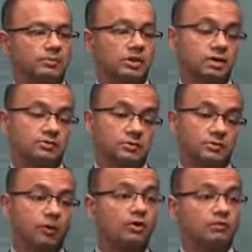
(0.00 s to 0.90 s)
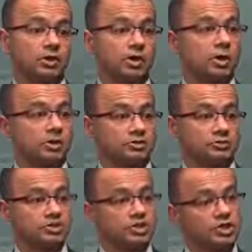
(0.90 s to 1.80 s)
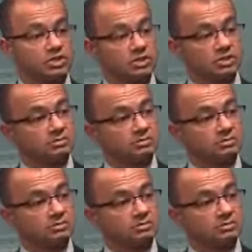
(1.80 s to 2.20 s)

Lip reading: And if it's evolving a lot, so it's changing,